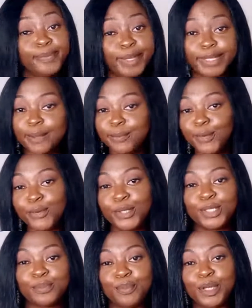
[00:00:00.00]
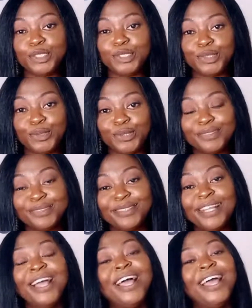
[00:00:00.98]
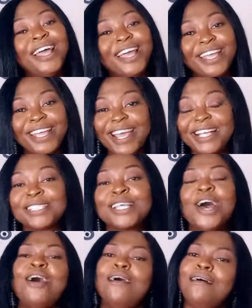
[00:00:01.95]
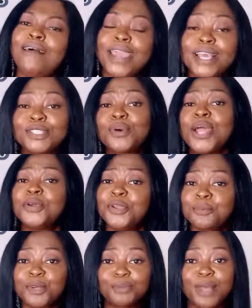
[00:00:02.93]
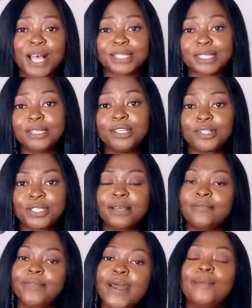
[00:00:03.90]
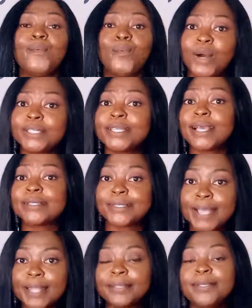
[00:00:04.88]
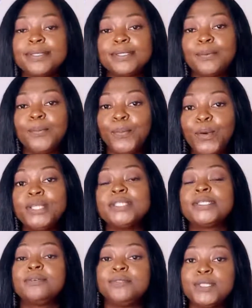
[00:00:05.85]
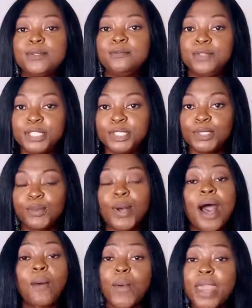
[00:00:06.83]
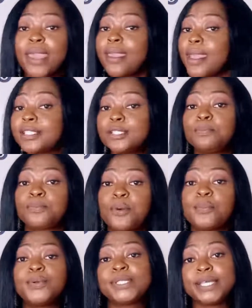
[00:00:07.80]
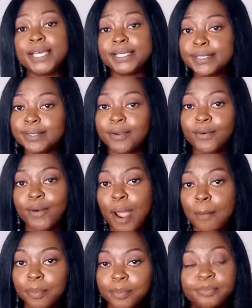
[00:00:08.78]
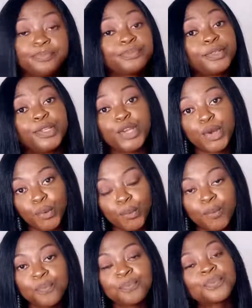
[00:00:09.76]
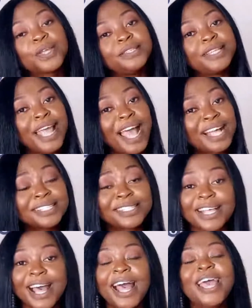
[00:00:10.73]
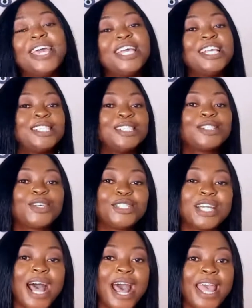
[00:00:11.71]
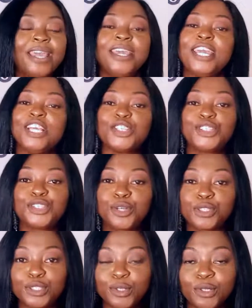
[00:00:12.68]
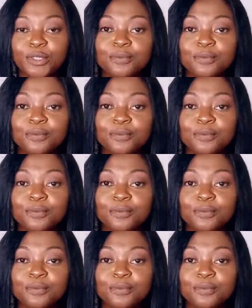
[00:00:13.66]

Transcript: that I'm not going to mention. Yes. Okay, so I know you must be asking yourself that what exactly is the point of this video? Are we here to promote Instagram? No. The answer is the third high, instruction.